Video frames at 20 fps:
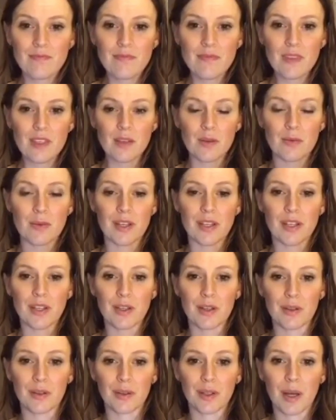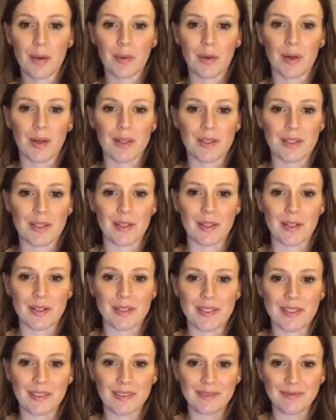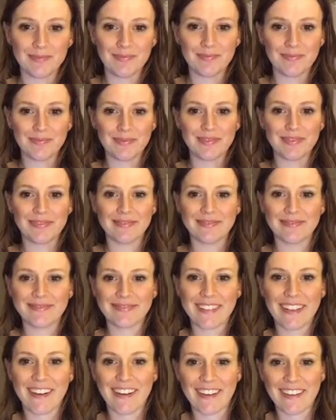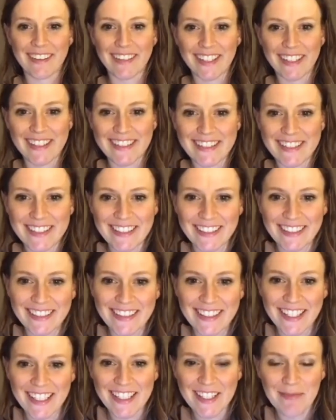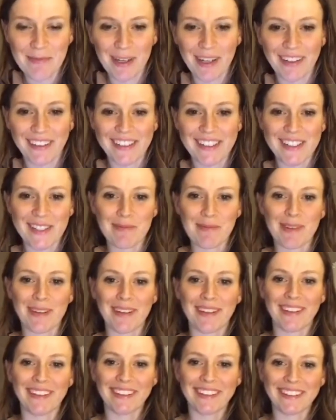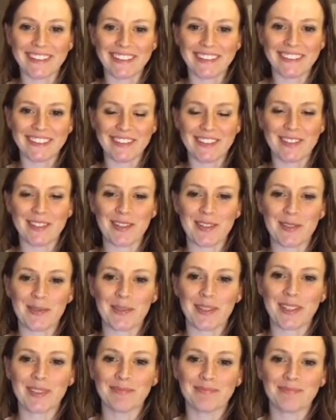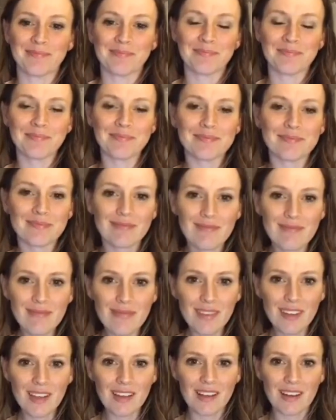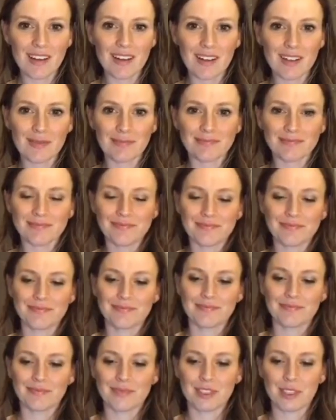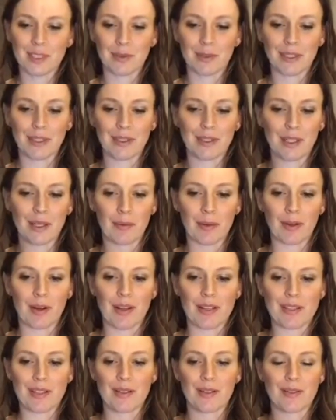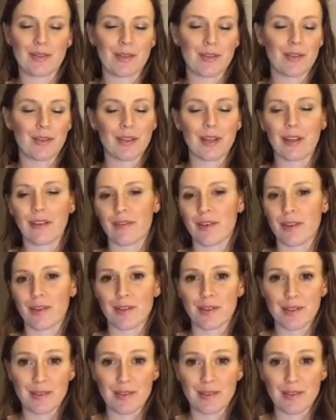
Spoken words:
When you come across others, oh, thanks Mary Elizabeth, you're so sweet. So when you come across others or you think of others,